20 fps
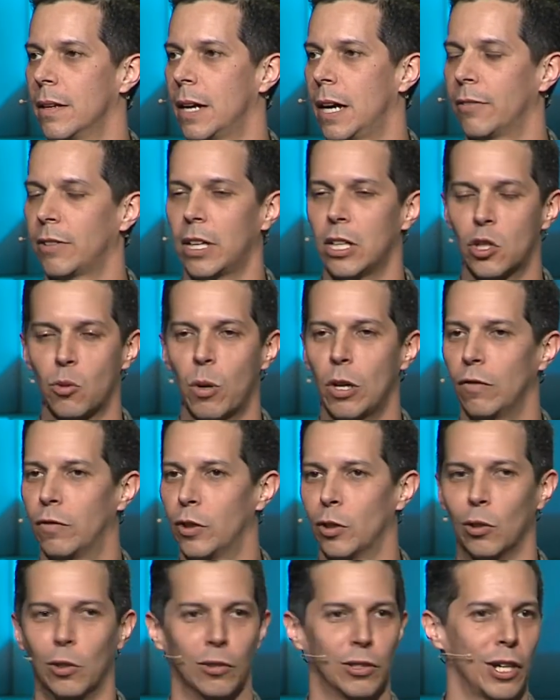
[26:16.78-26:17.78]
I've got a
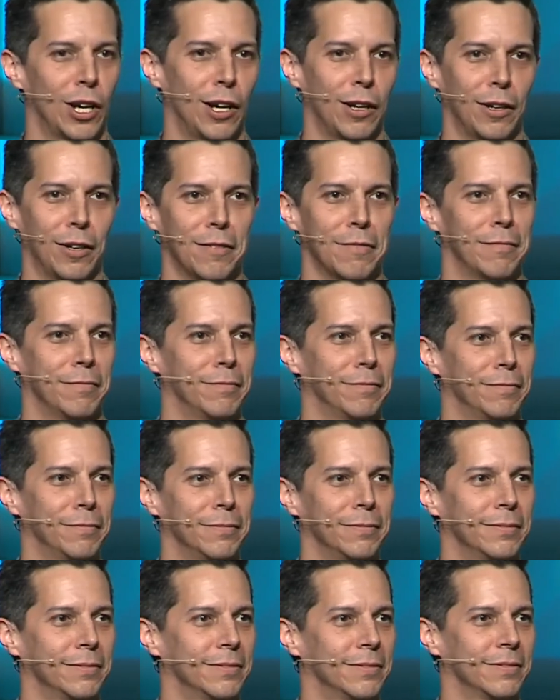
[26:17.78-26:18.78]
12-year-old daughter.
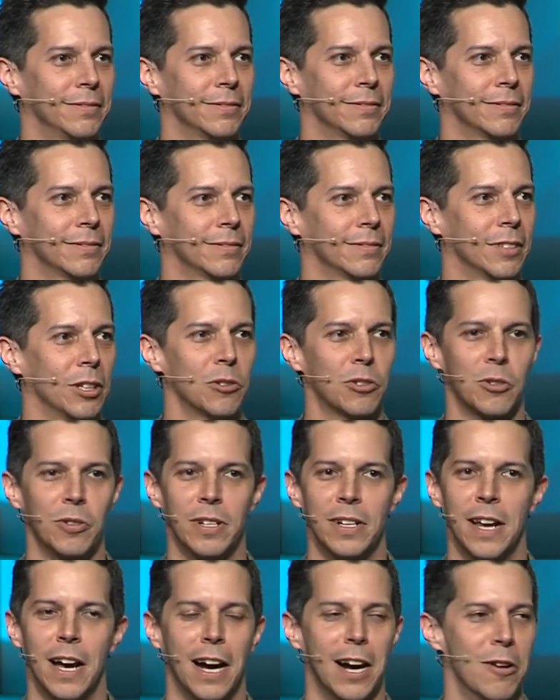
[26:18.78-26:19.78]
Those are
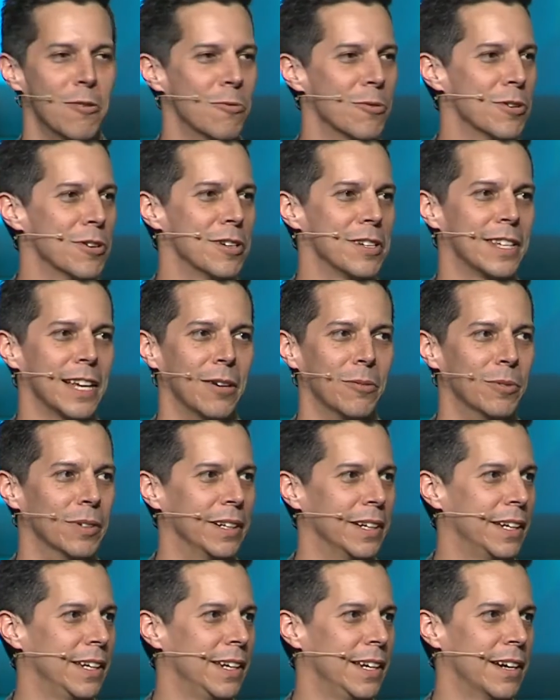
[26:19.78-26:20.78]
not words I want
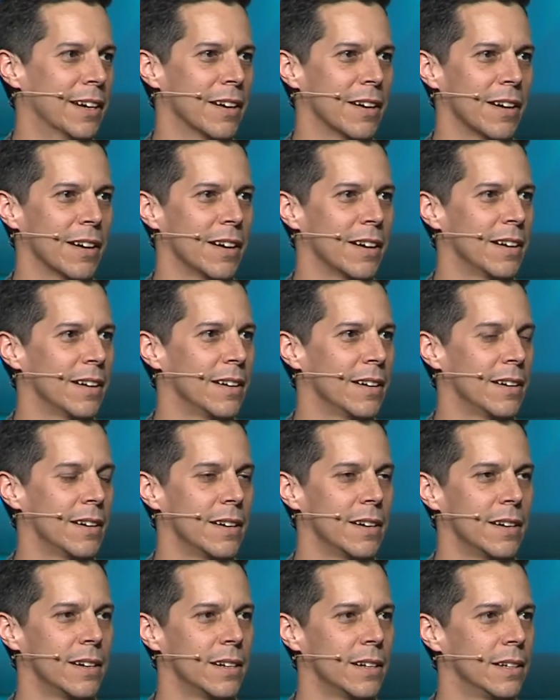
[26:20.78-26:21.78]
to hear.
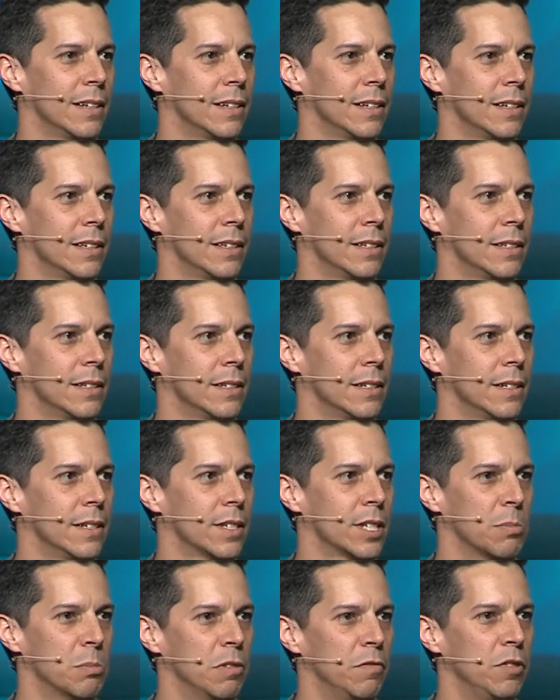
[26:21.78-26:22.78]

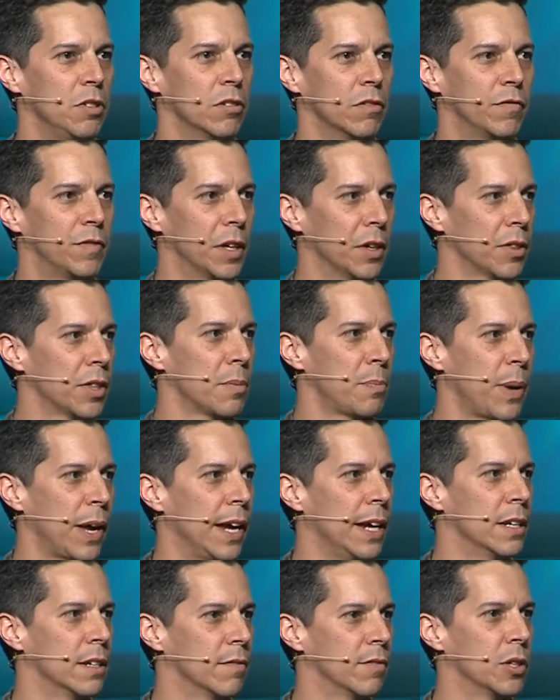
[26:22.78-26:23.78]
Some of you have felt the
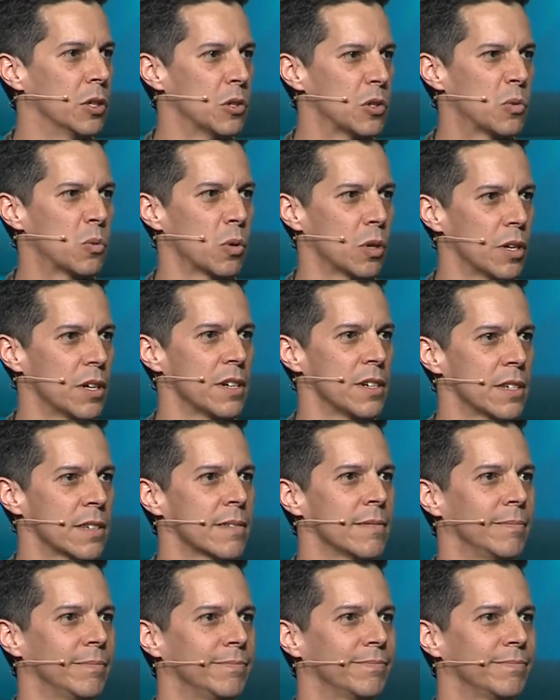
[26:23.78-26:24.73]
pain of those words.